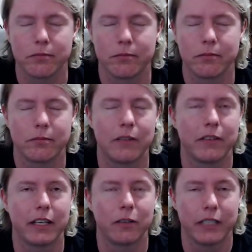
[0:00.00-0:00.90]

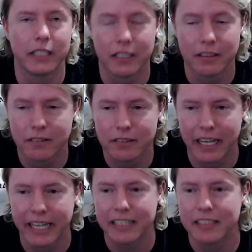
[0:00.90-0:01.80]
everything redone.
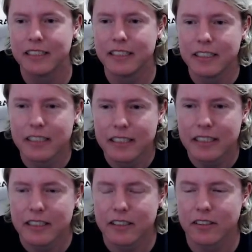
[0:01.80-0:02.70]
Like
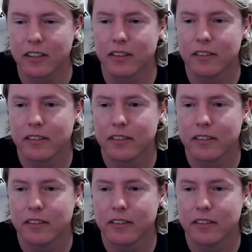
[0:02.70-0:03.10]
so.